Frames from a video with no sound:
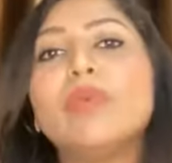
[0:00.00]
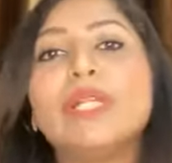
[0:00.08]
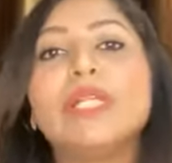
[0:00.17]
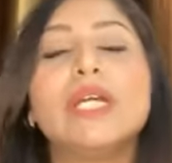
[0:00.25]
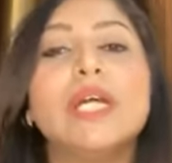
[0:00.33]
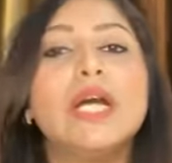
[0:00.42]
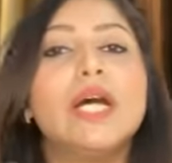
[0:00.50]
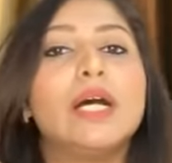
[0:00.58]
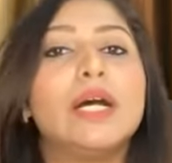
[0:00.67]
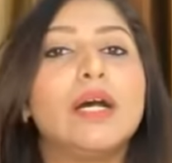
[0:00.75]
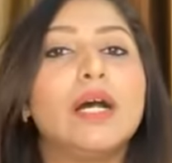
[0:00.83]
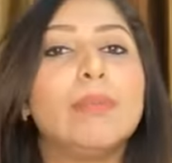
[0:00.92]
with
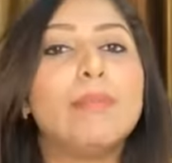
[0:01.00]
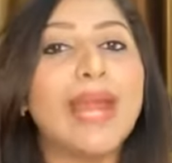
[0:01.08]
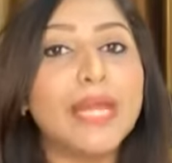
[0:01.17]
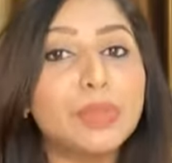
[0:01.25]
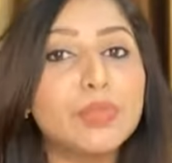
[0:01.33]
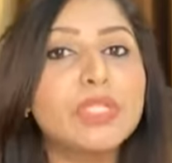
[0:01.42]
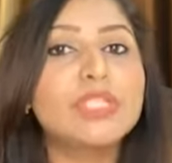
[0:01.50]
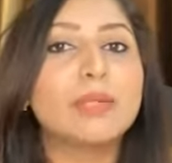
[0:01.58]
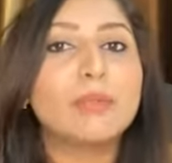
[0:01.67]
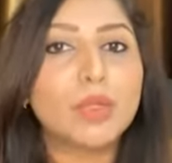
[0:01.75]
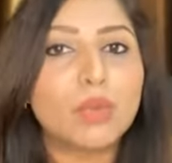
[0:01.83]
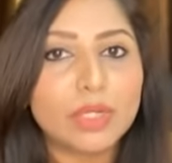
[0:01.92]
a manual
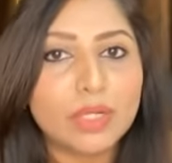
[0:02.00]
derma